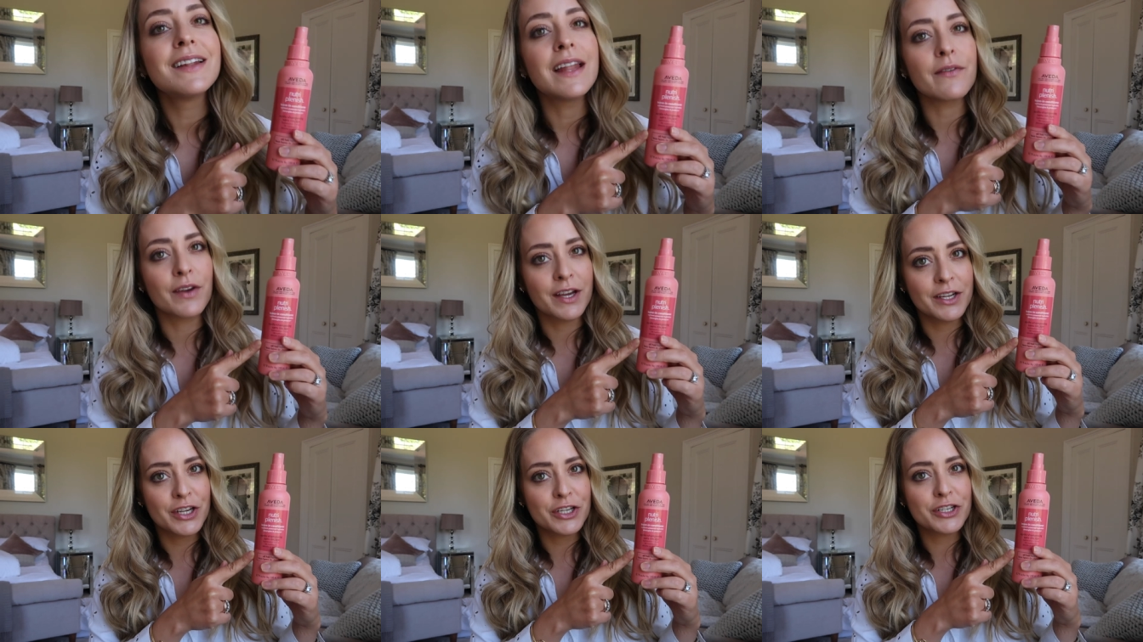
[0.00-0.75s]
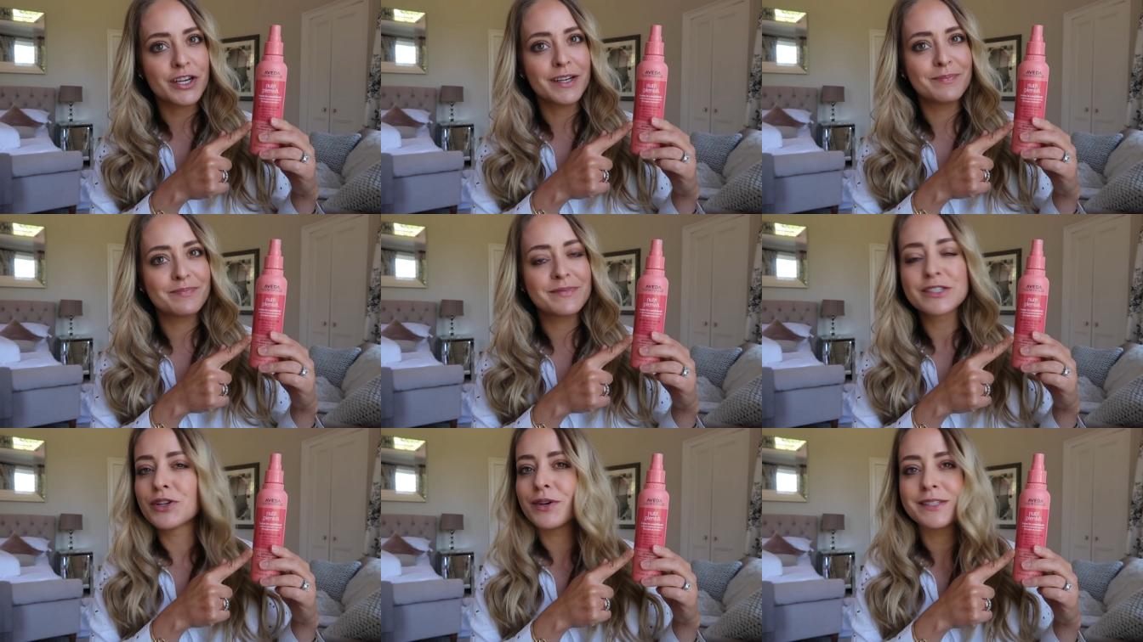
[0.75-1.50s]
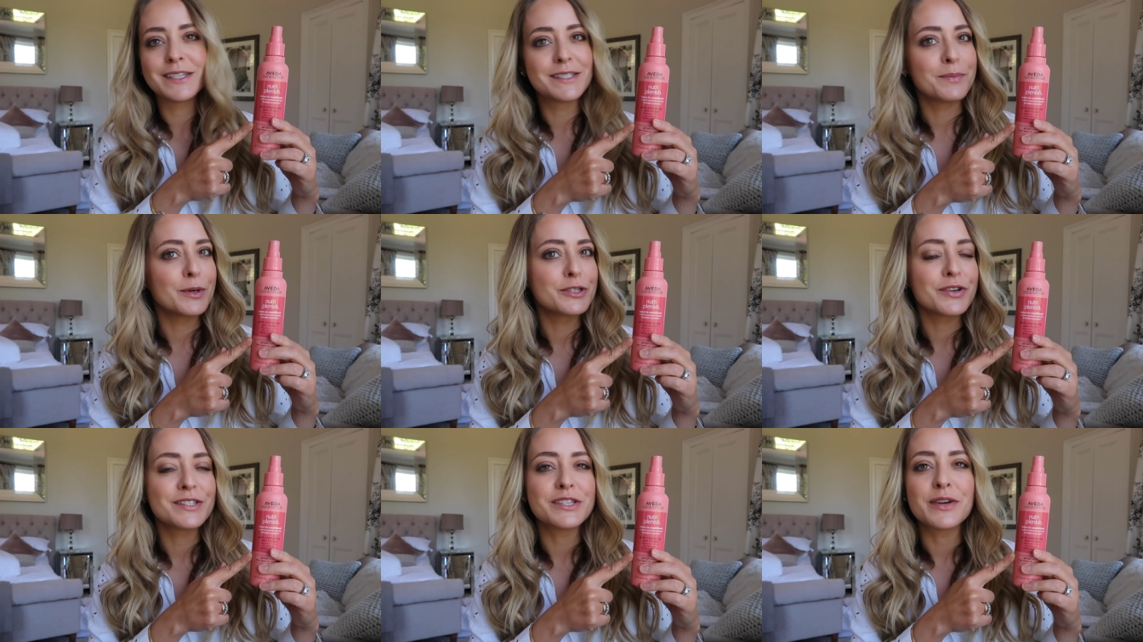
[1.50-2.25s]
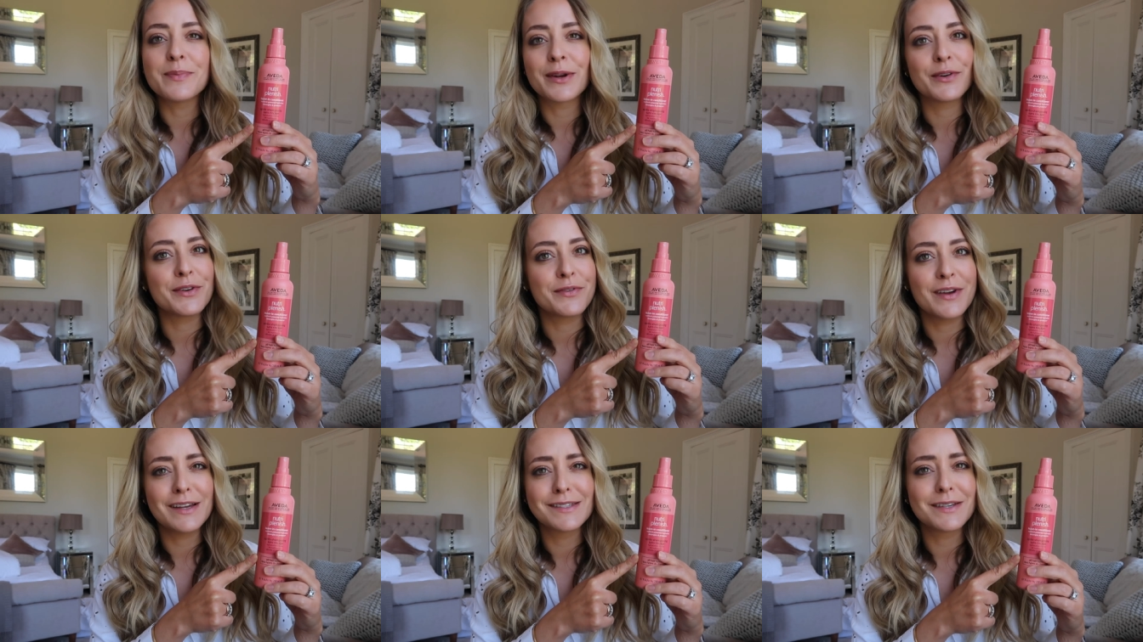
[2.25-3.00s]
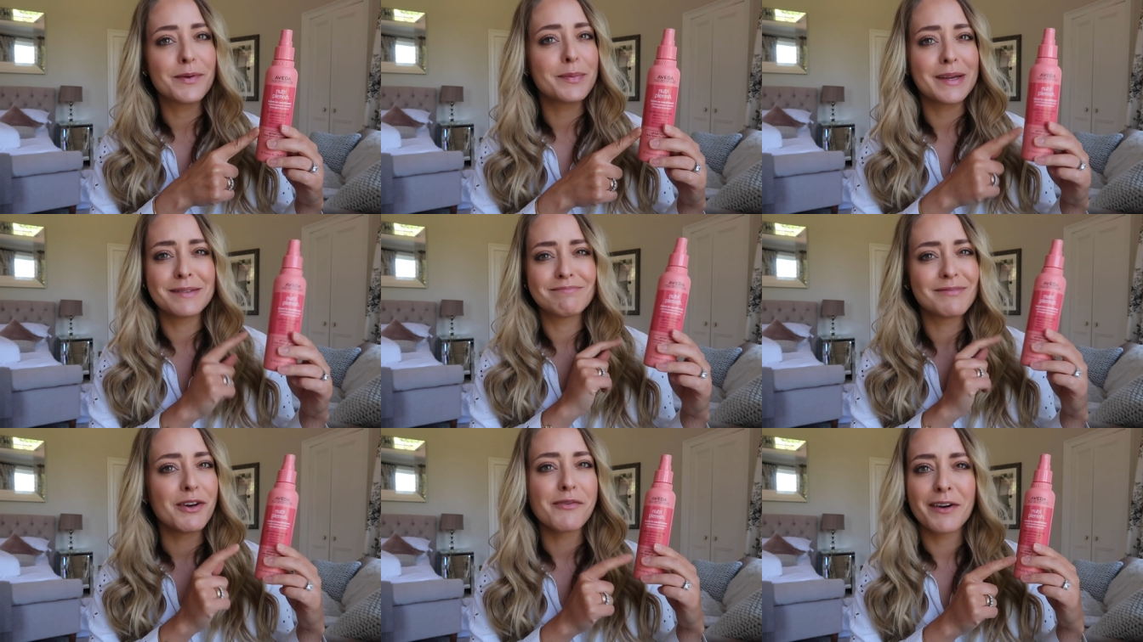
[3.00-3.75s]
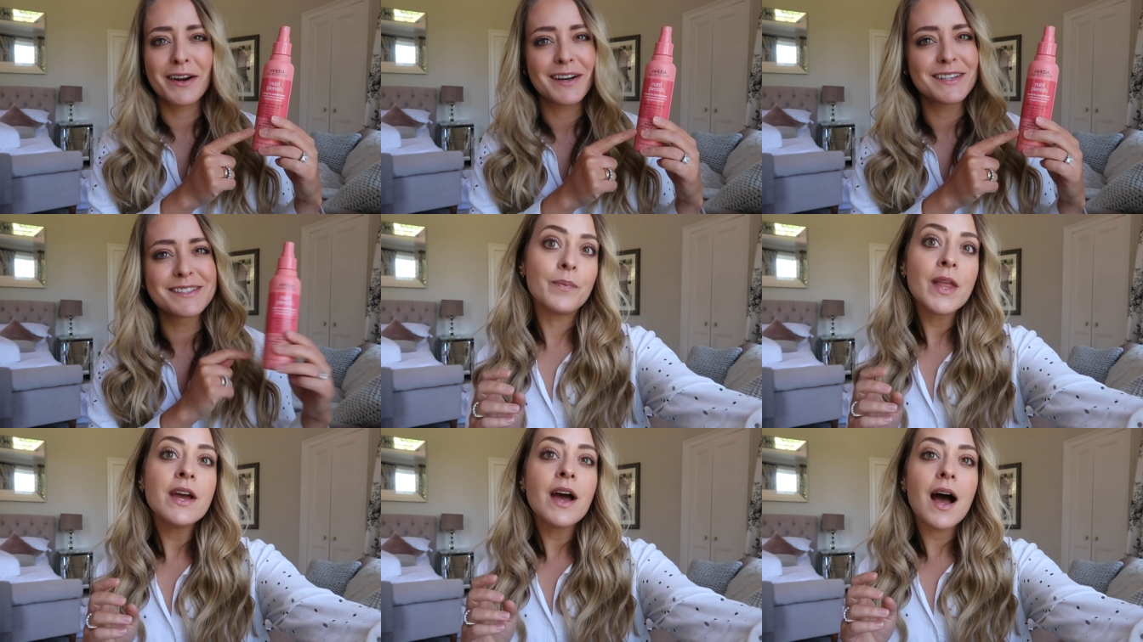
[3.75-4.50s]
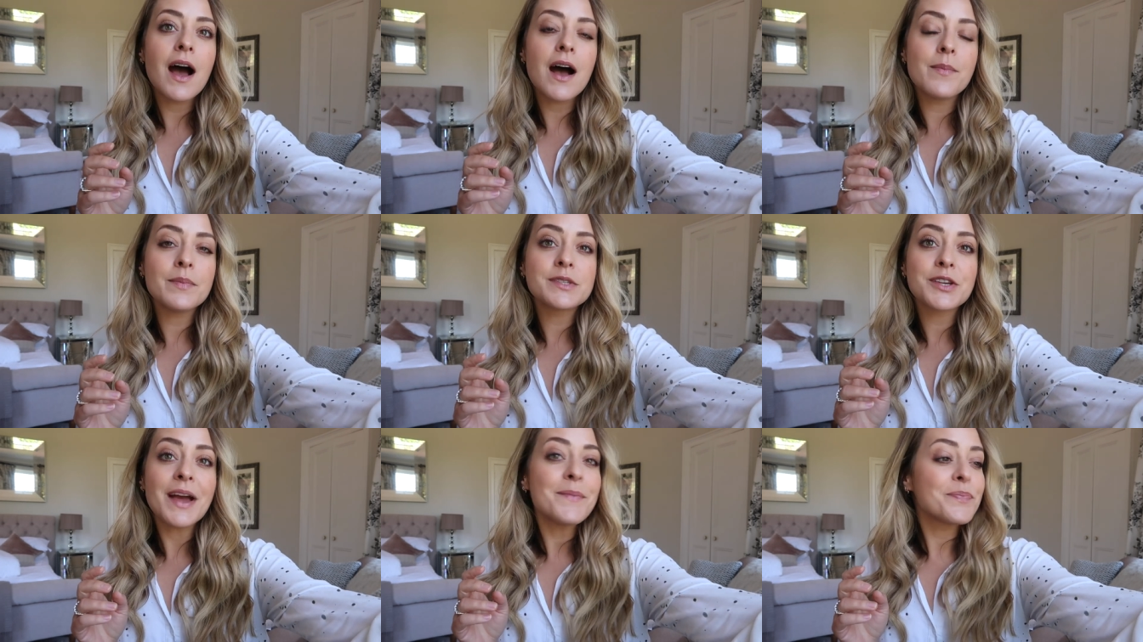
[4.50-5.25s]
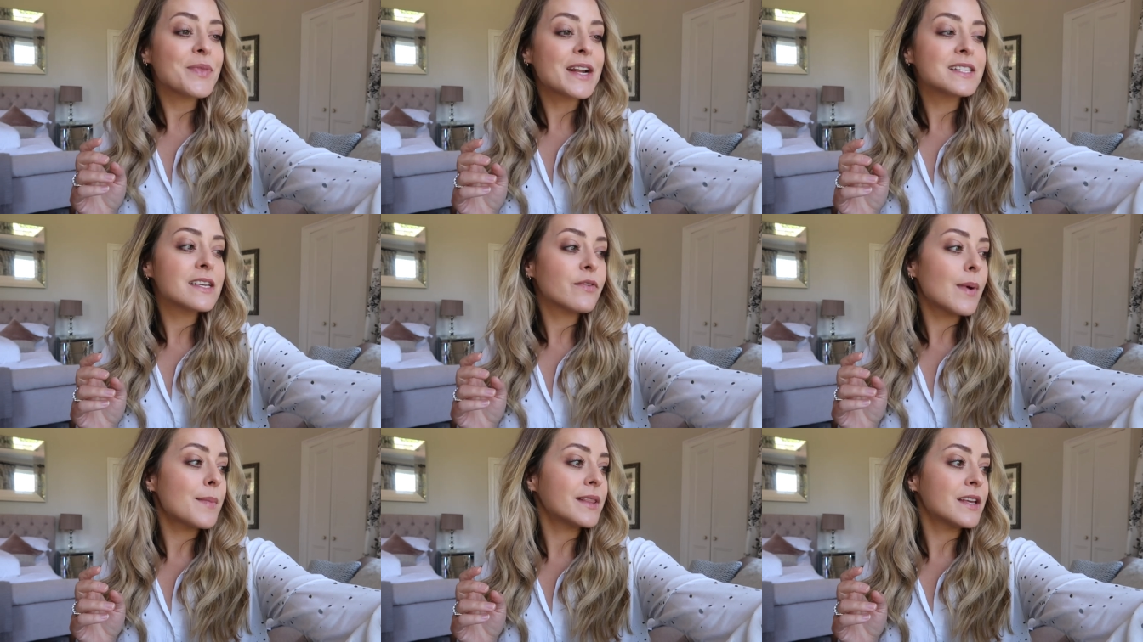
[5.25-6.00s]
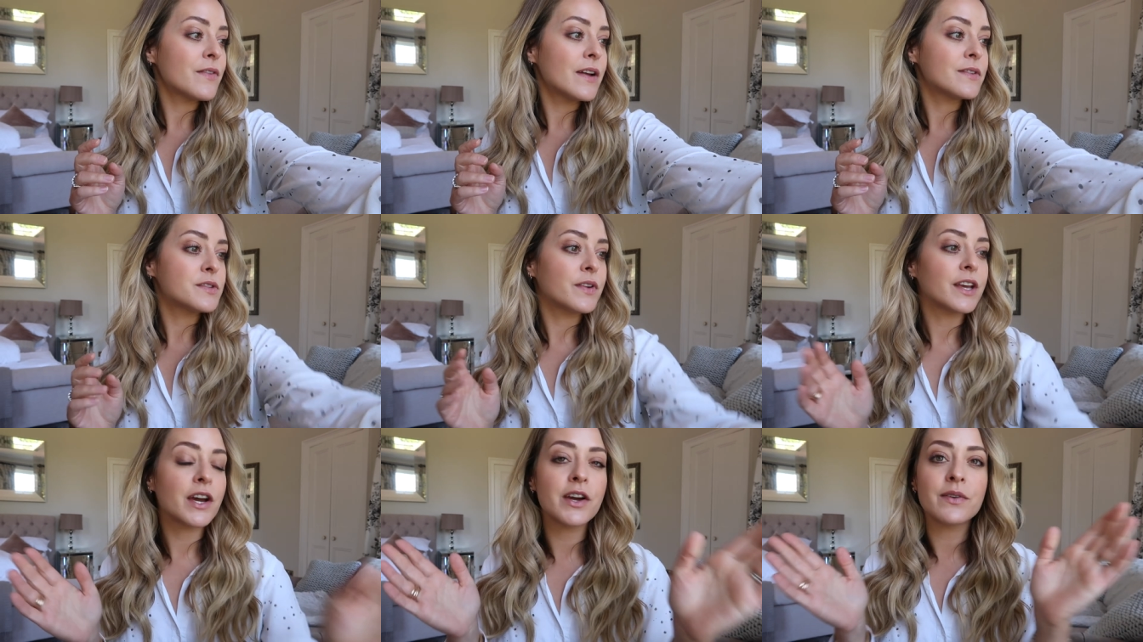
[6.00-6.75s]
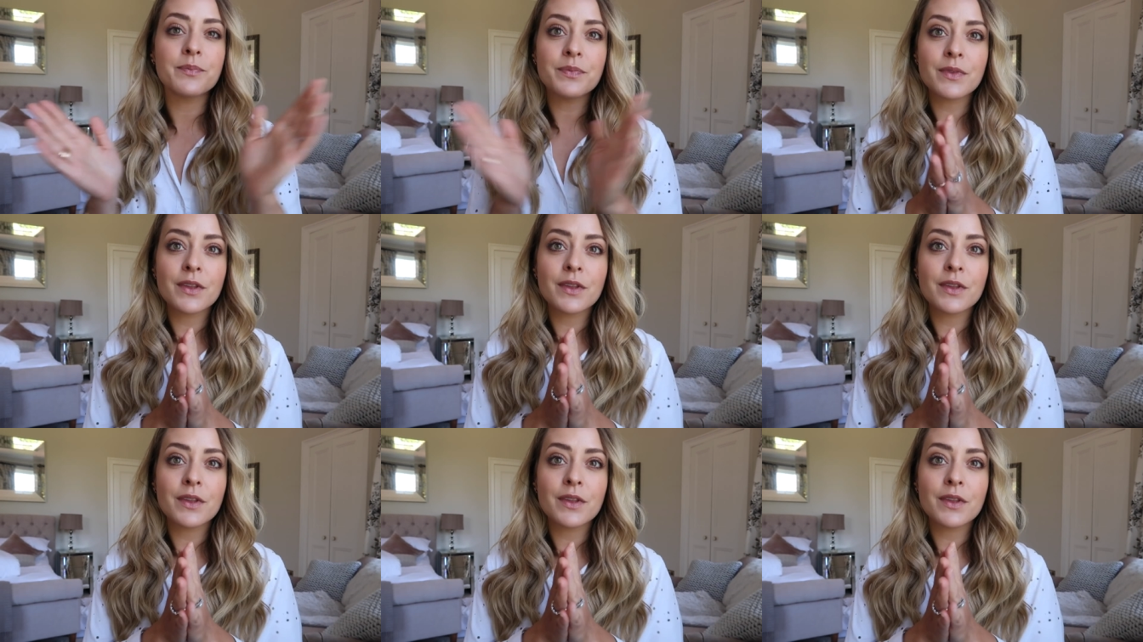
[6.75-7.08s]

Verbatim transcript: Leave-in conditioner. It's not a tinted moisturiser, don't put it on your face, it would be not very nice. Um, so yeah, that is it for my monthly favourites video.